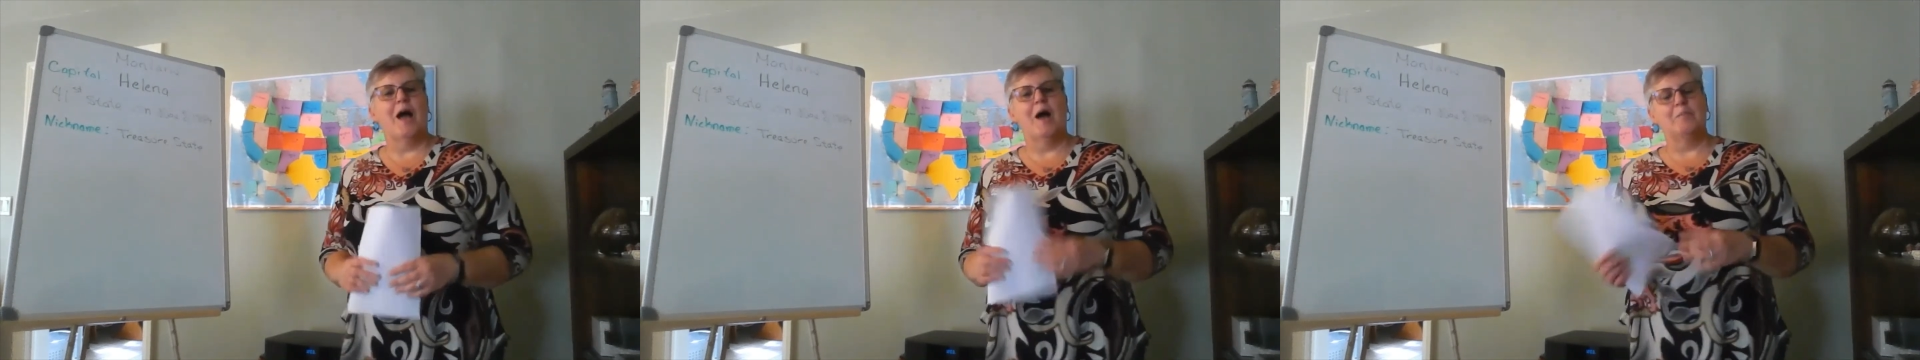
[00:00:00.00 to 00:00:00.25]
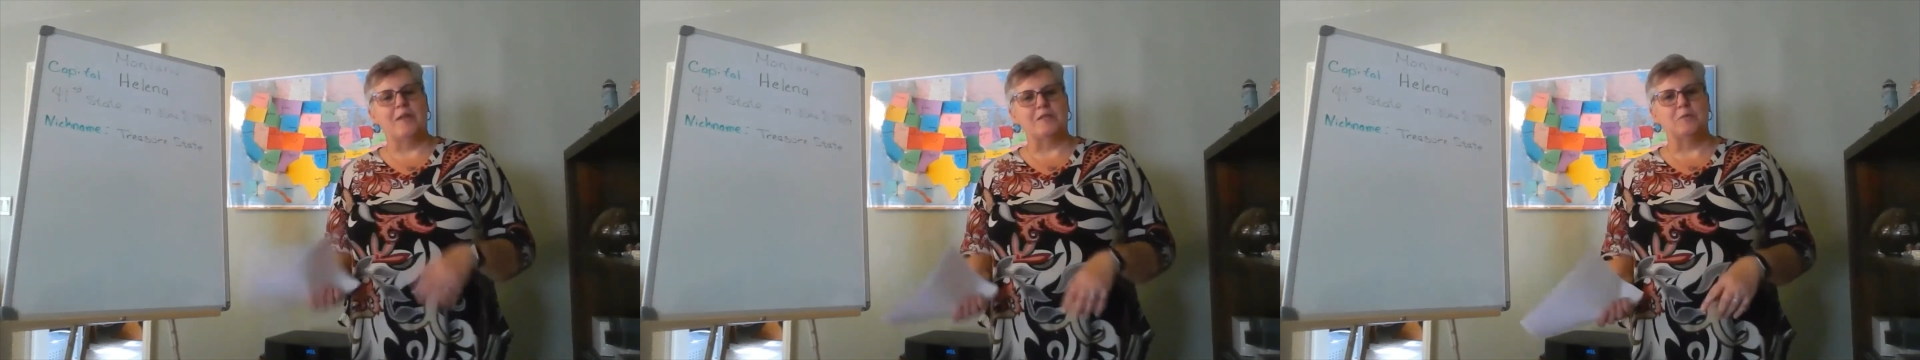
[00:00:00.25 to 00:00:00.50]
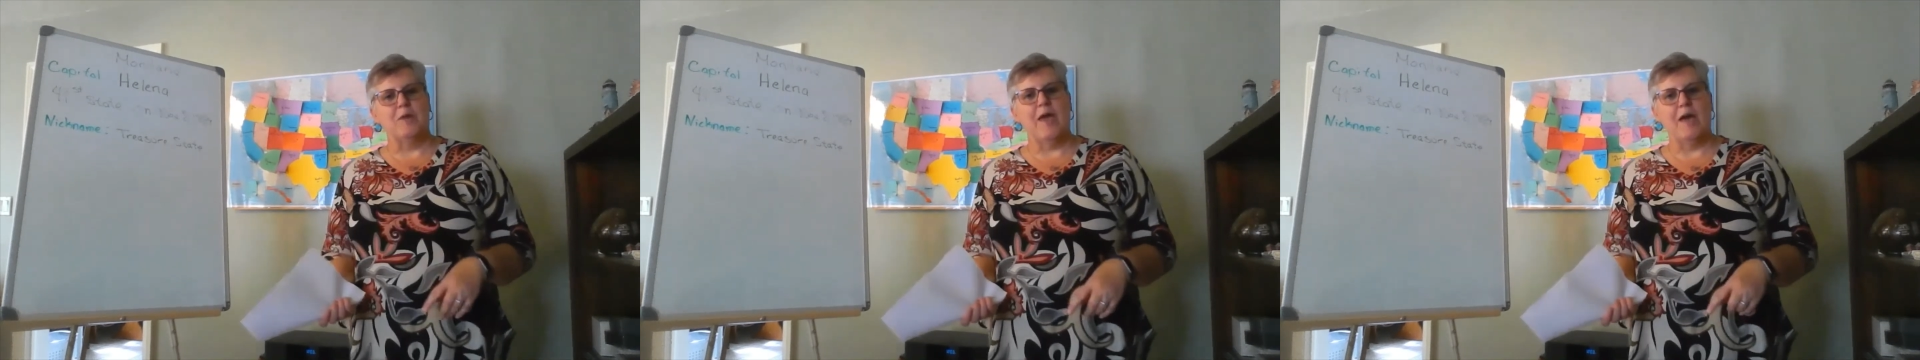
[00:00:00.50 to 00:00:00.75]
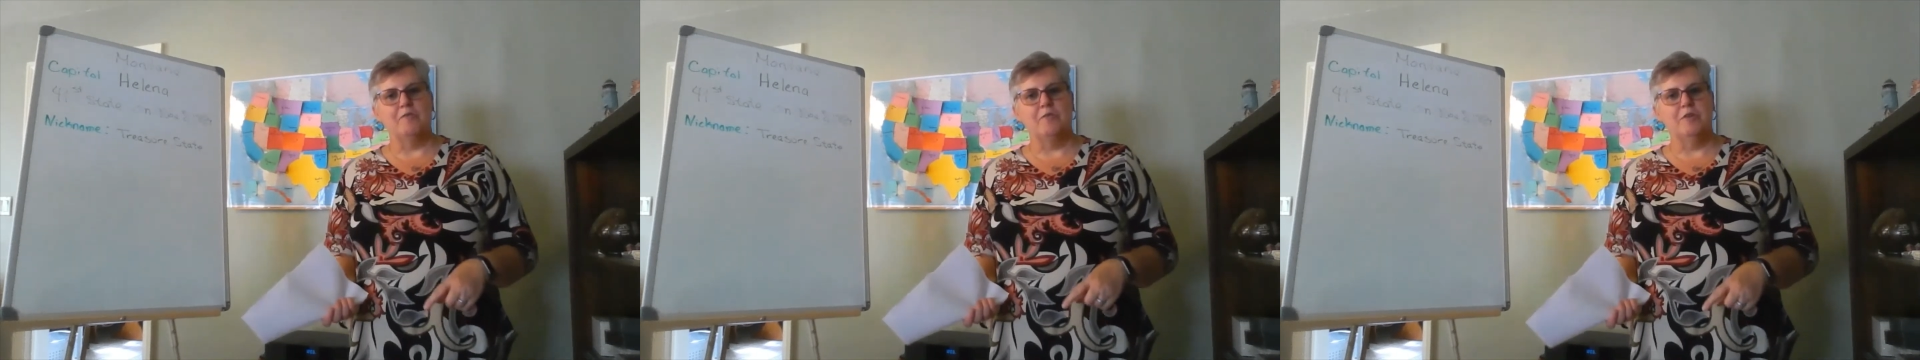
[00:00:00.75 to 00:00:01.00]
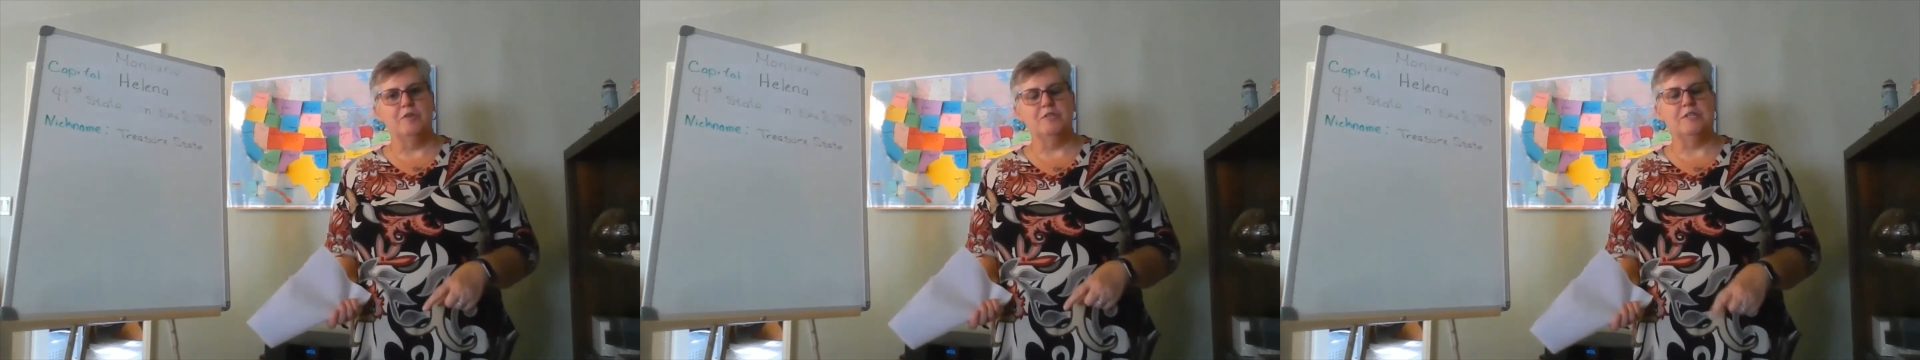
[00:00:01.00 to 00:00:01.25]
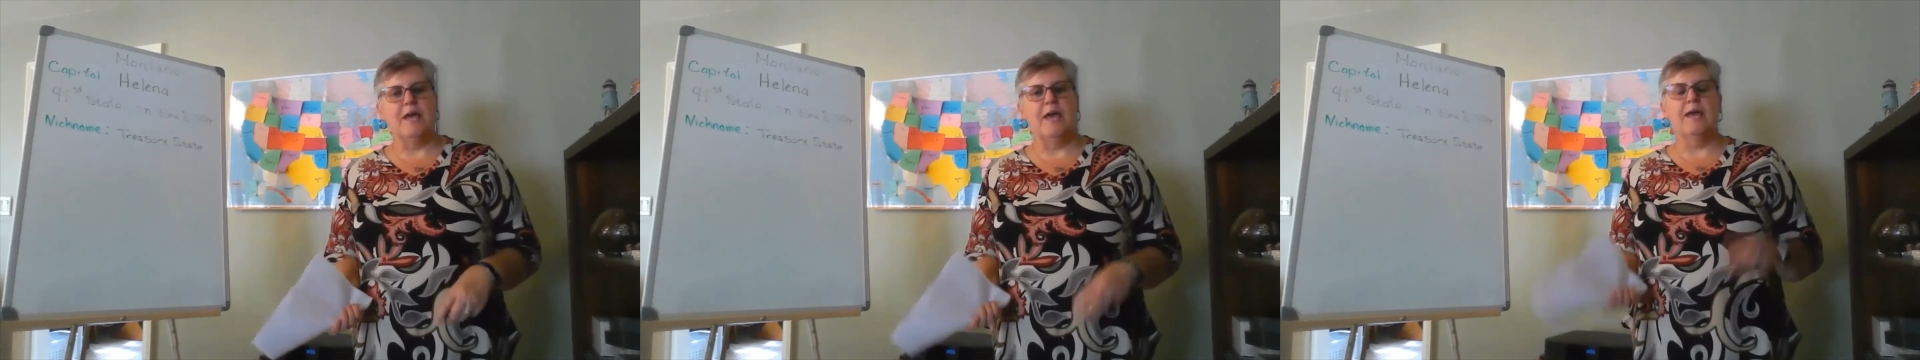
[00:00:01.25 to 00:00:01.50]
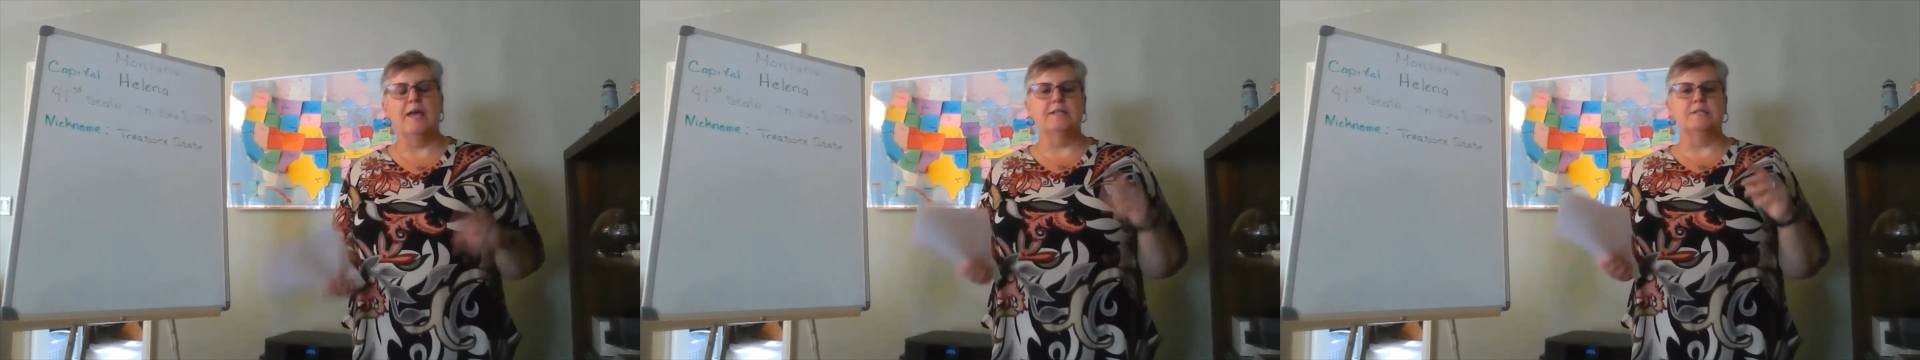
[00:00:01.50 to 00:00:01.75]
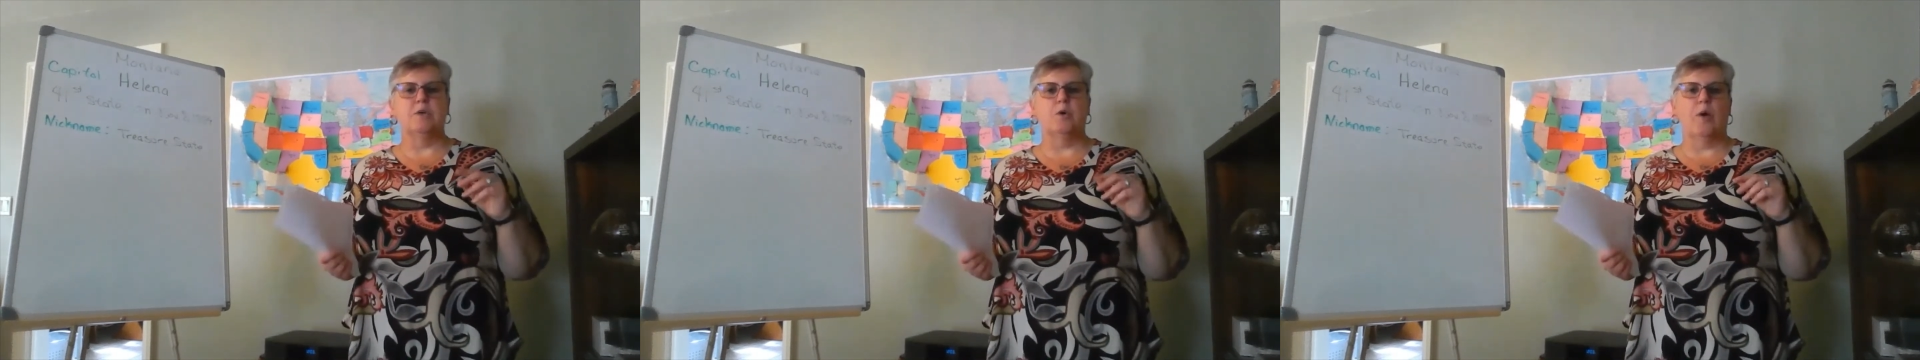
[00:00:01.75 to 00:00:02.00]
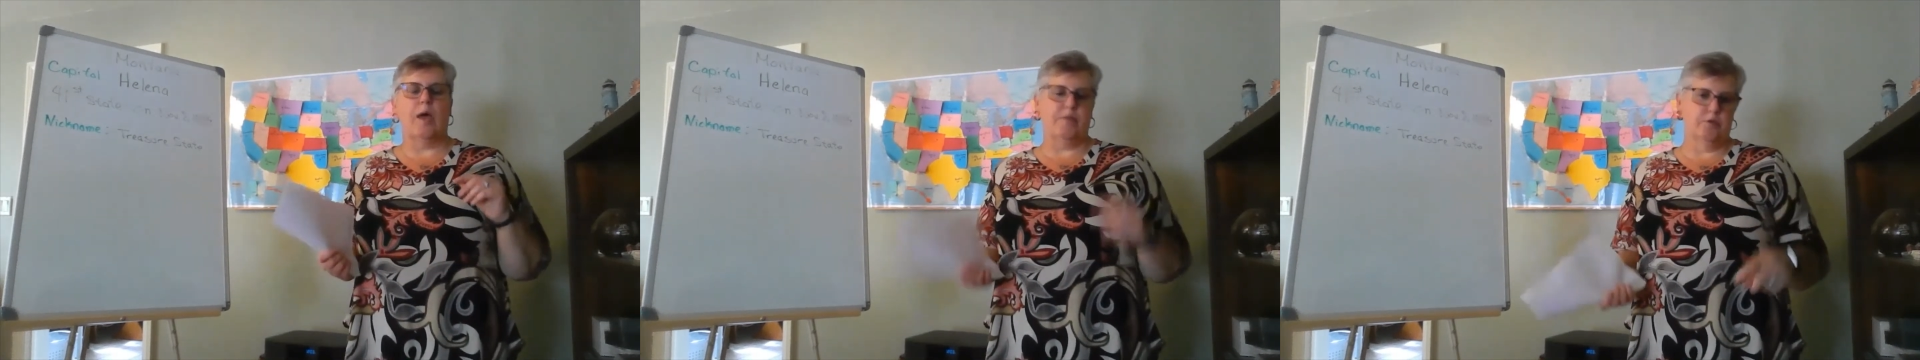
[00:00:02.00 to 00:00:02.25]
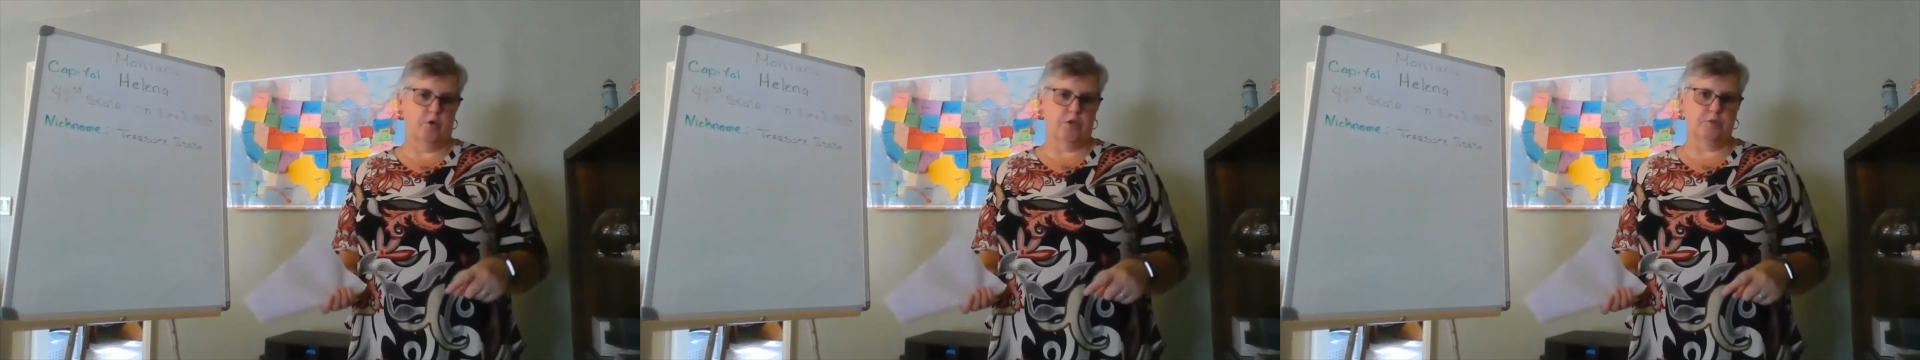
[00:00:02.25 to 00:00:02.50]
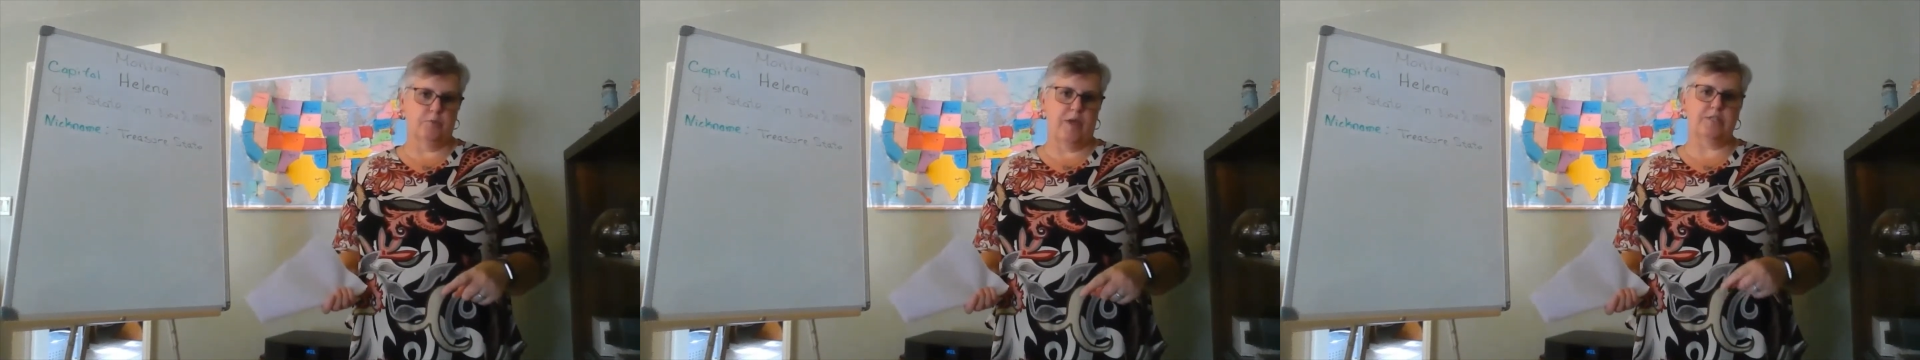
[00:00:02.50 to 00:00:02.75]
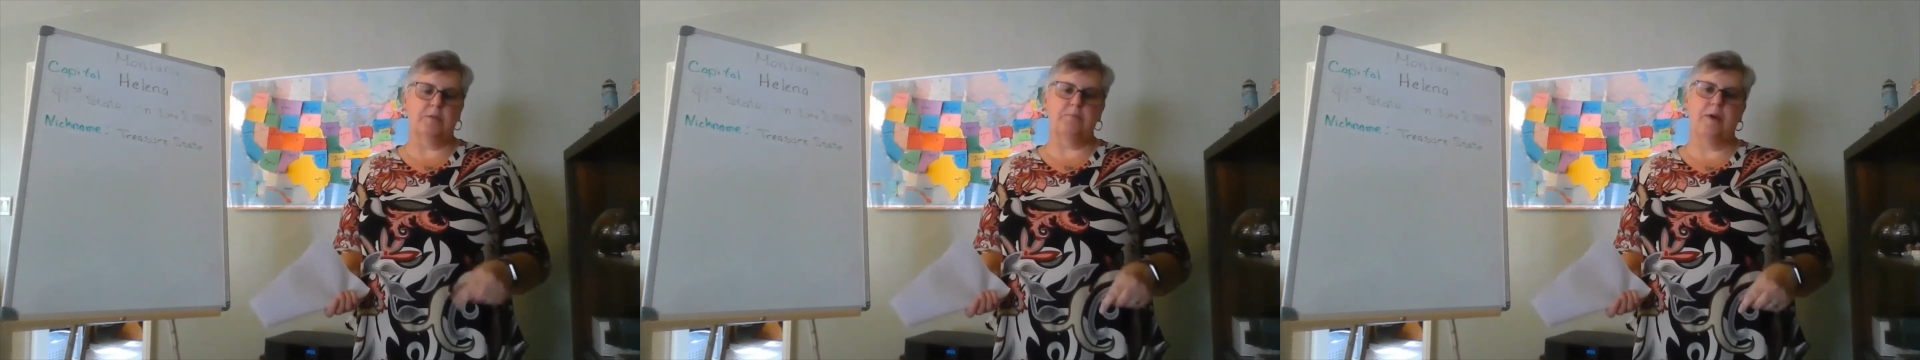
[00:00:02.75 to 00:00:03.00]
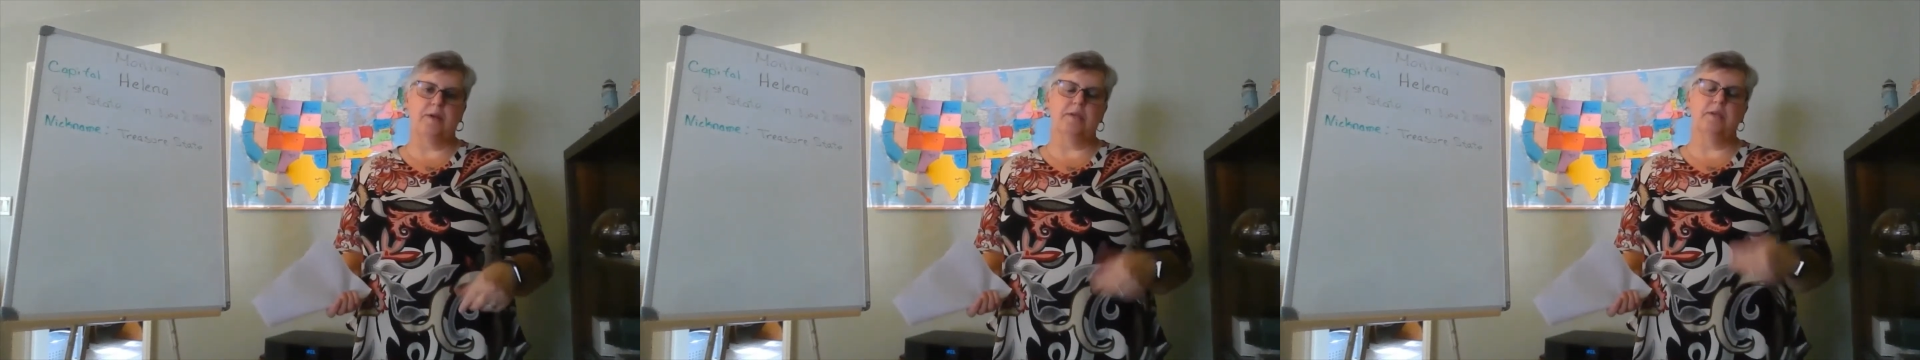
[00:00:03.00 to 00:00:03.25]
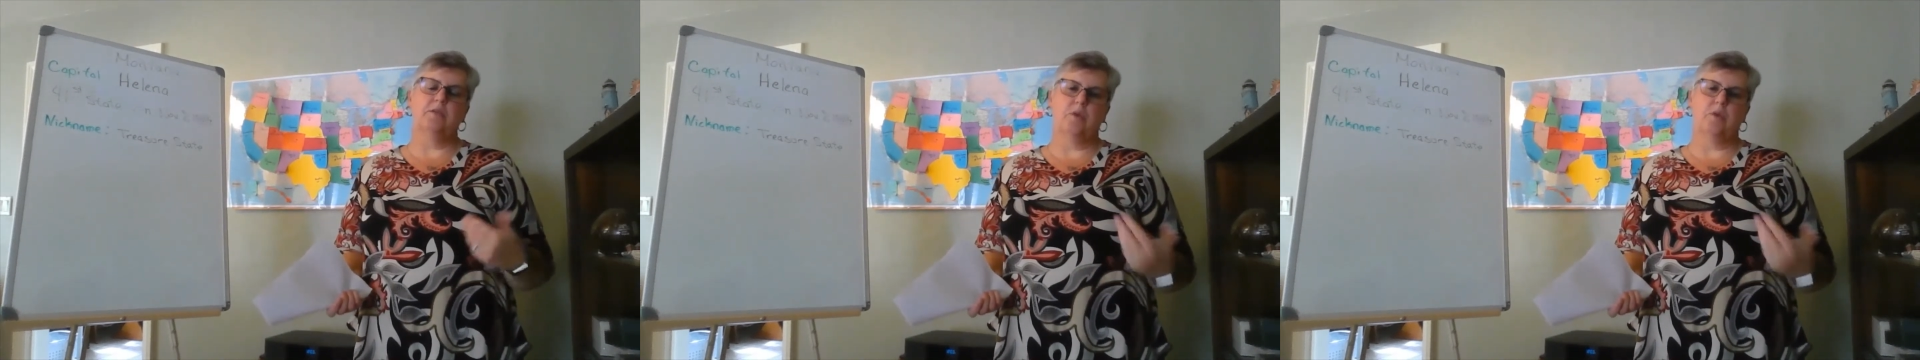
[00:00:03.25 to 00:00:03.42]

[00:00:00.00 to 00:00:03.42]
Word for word: um, that's what I have for you today. And so at the Dorsch branch on Monday,